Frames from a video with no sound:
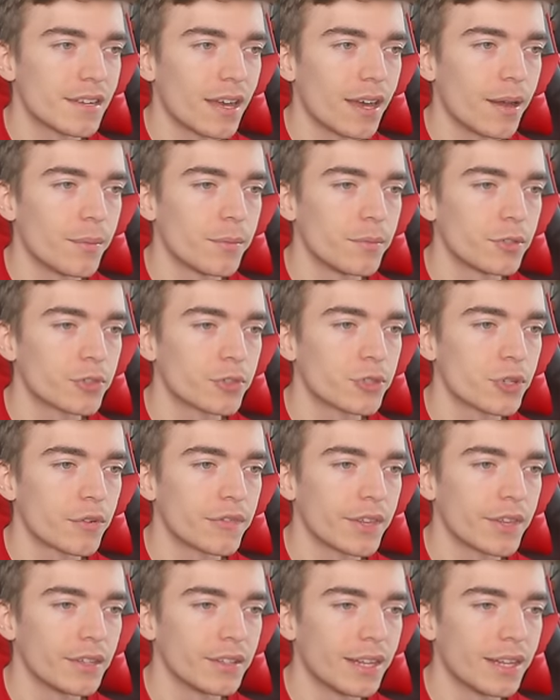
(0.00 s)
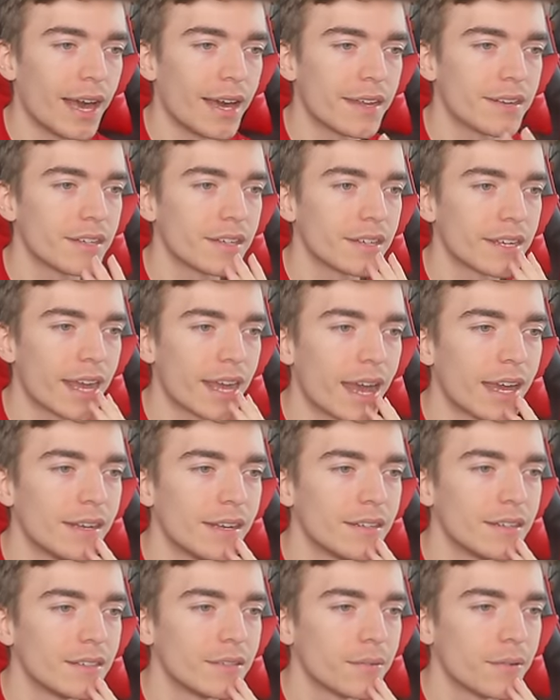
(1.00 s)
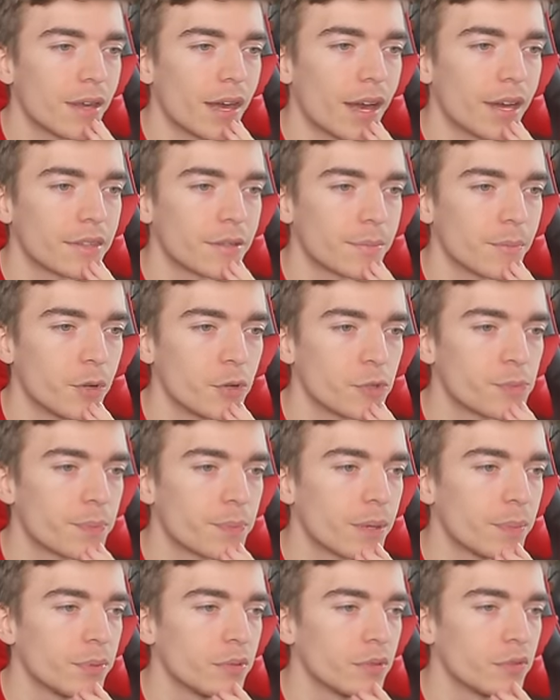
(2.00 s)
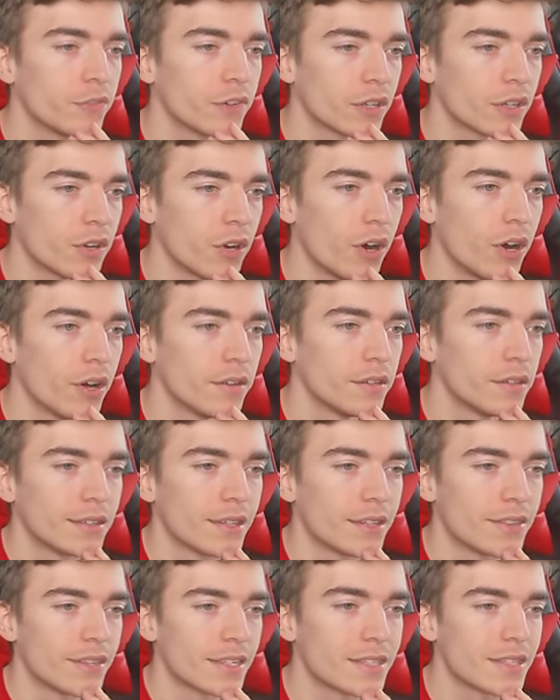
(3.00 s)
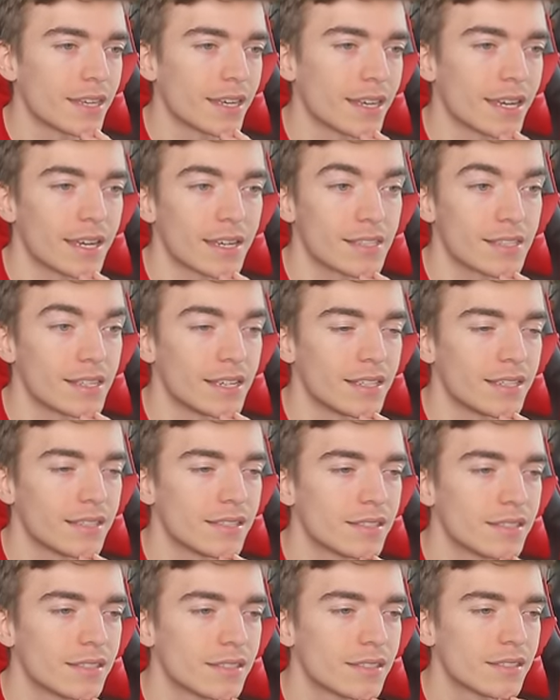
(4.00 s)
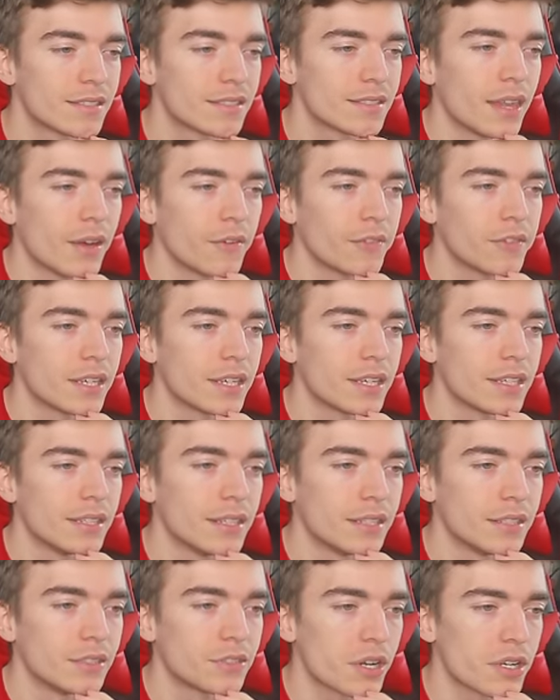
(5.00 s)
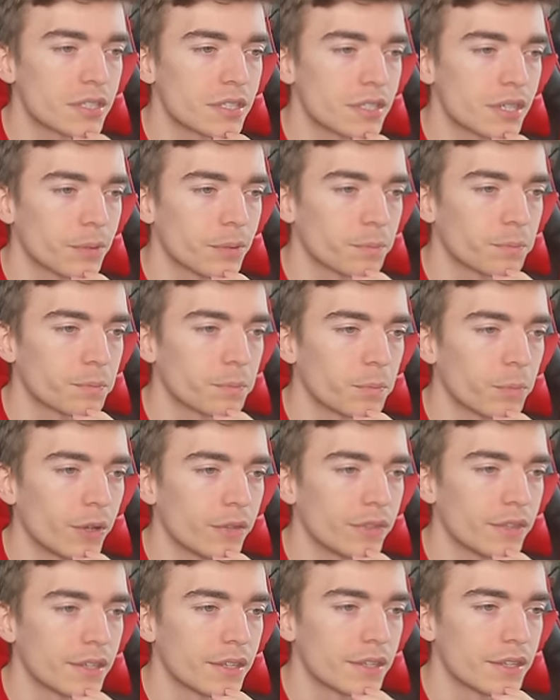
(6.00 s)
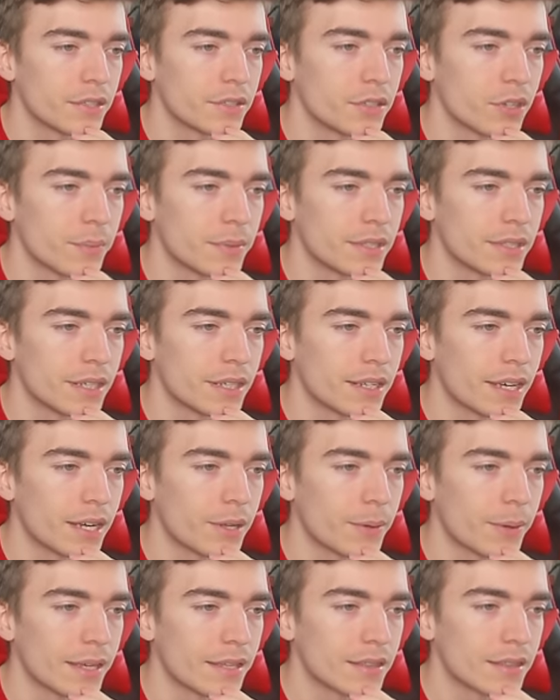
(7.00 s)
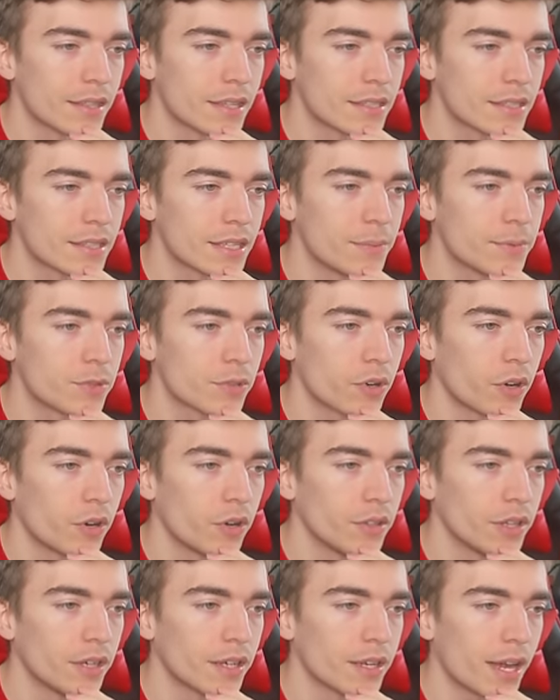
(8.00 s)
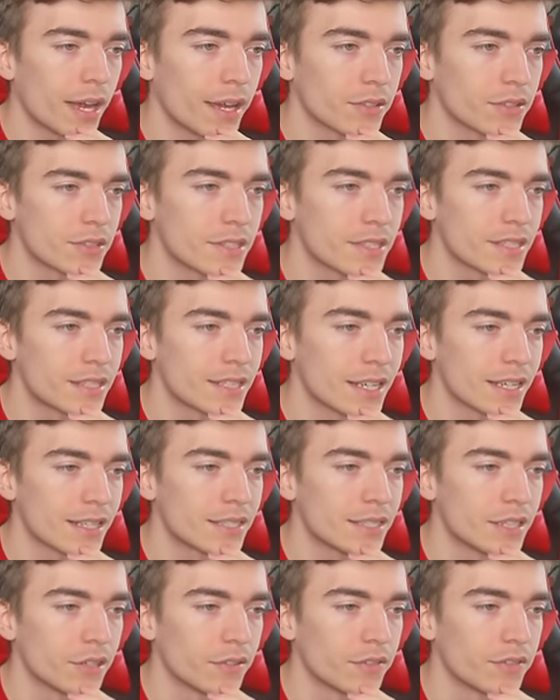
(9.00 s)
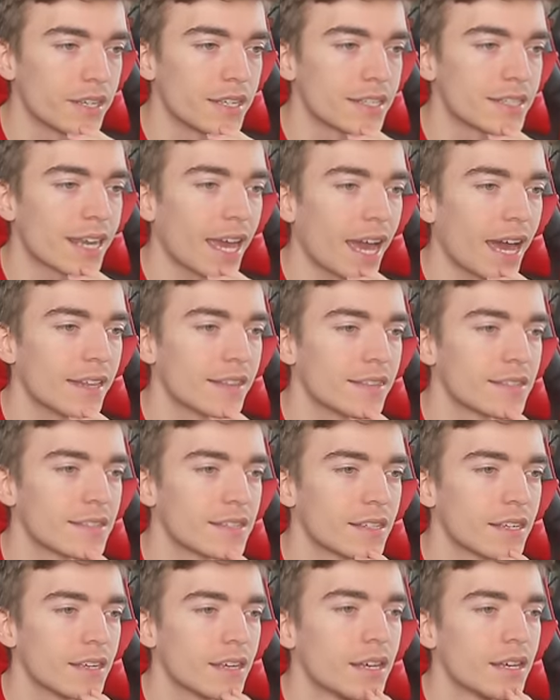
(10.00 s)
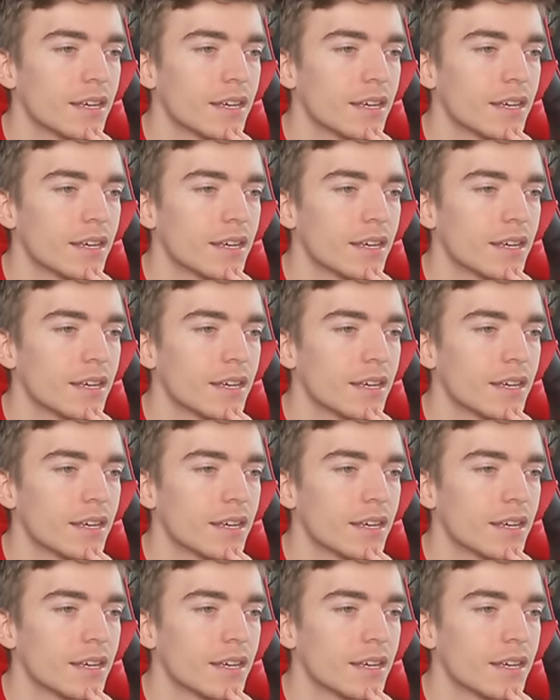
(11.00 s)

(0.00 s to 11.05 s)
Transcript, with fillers: I'm not sure if they'll add it again. I think most people forgot that this thing exists. Definitely an interesting one that Adopt Me did. Anyway, let's keep scrolling. I got 60 of these cats.